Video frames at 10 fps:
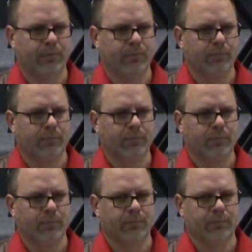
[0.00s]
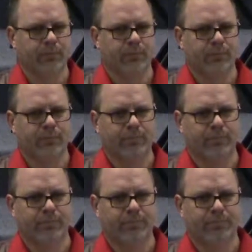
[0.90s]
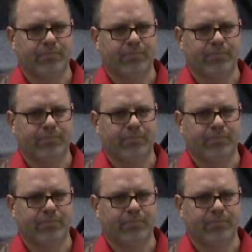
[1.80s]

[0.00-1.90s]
(no one is talking)